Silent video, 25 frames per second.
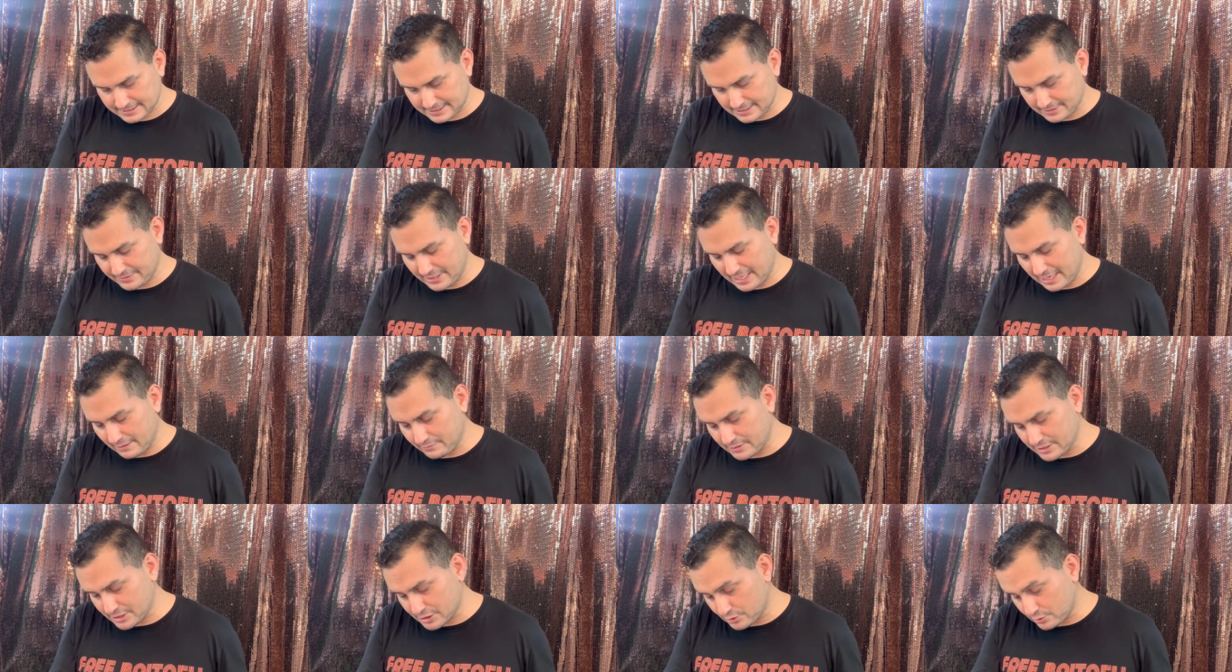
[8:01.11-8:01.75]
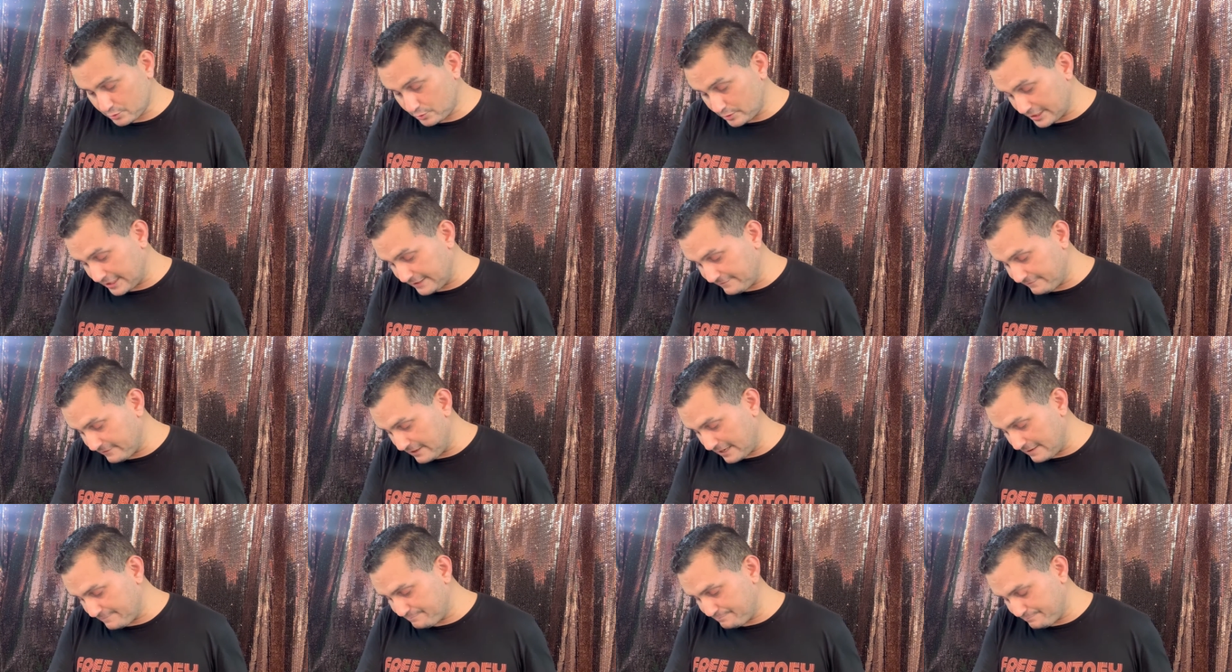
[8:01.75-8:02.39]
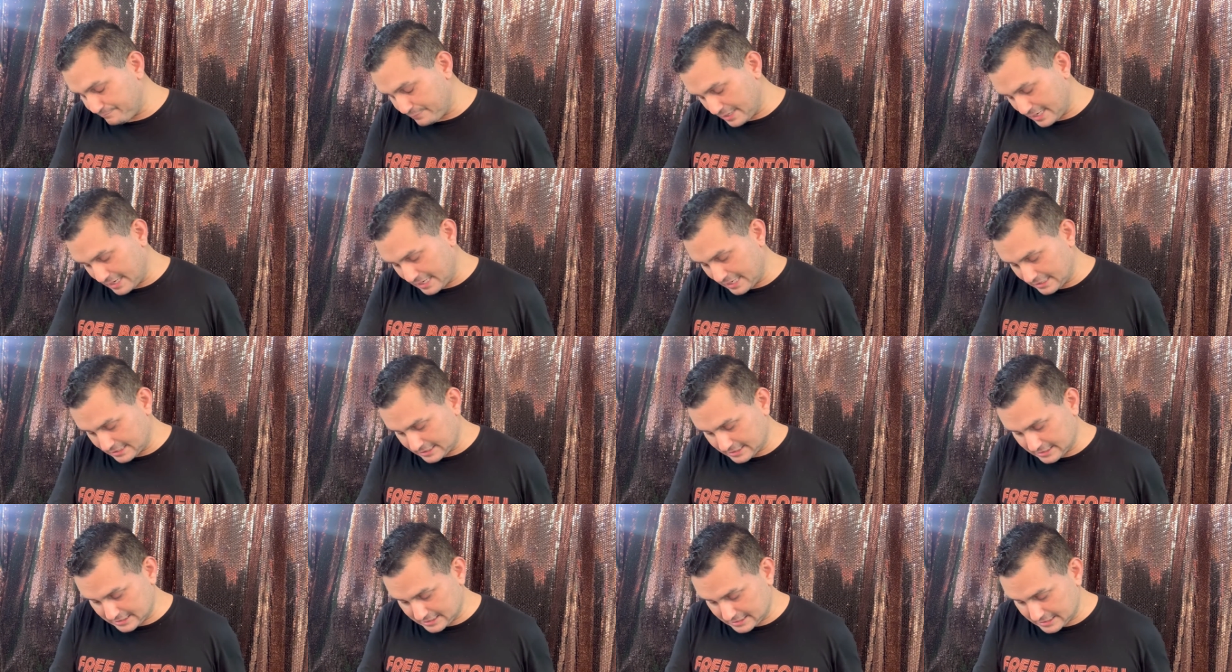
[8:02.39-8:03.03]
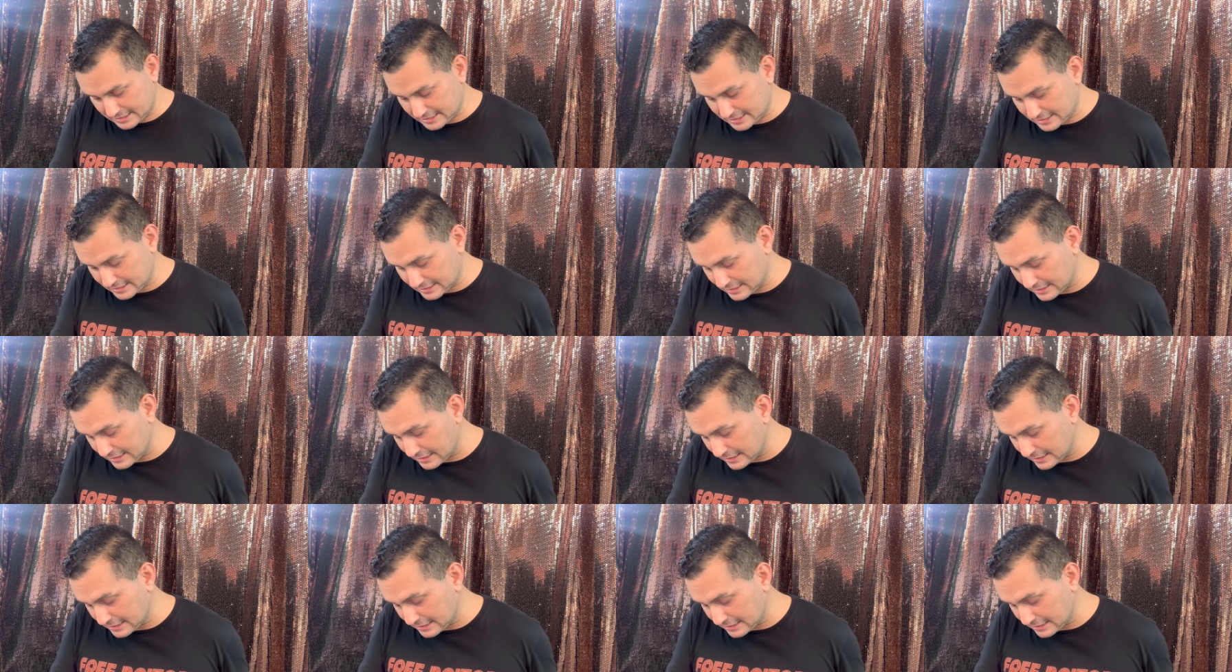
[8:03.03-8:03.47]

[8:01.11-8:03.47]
So that was 25 bucks.